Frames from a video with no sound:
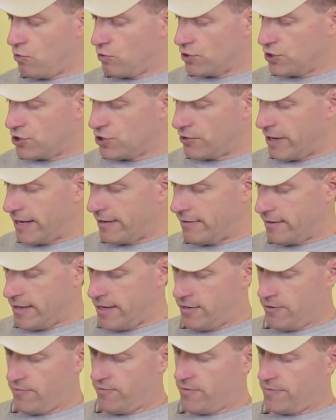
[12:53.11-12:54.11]
straight
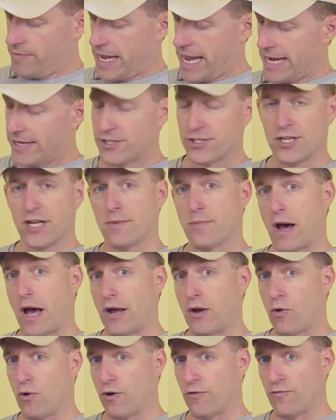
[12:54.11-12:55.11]
either from the
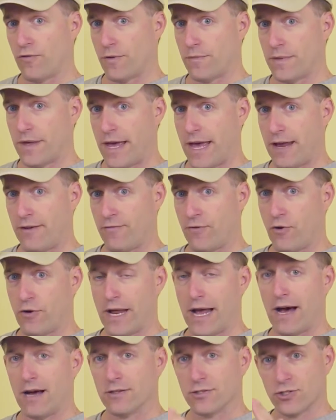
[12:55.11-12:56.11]
HDMI or from the headphone
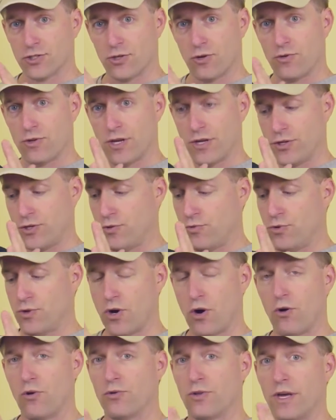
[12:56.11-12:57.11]
out, so that you
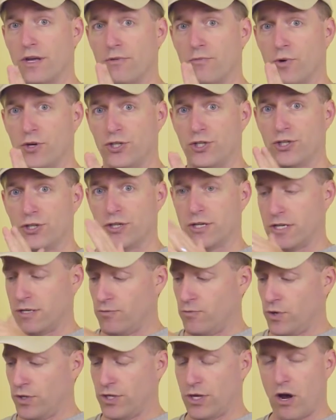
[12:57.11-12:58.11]
know that what
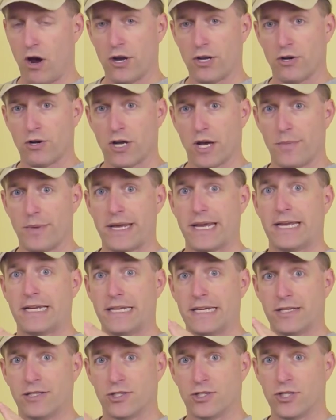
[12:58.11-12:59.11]
the audio coming in
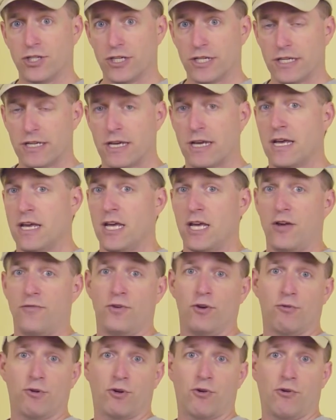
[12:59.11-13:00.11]
is good. If
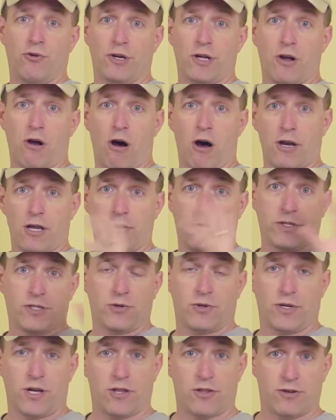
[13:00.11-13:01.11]
you're recording audio
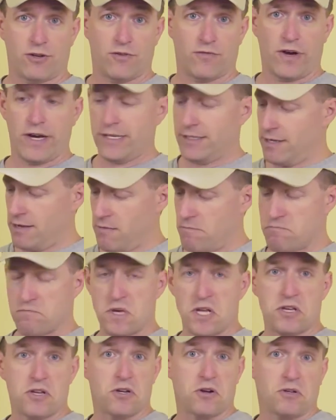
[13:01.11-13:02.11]
into another device,
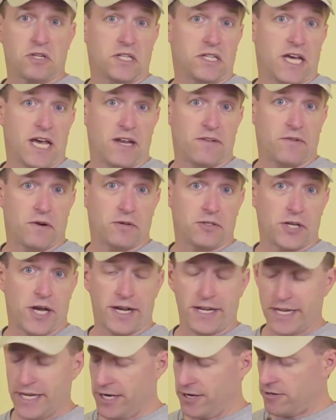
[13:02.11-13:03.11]
then you don't need the headphone
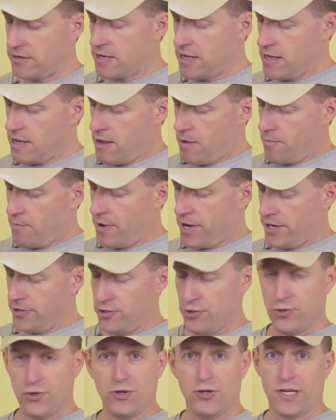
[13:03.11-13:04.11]
jack here. But
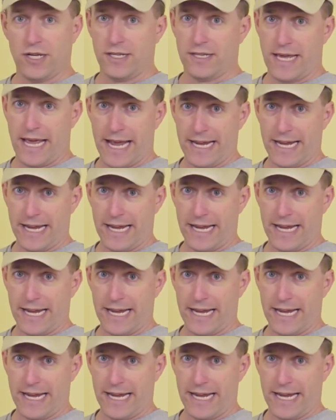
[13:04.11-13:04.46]
you do need the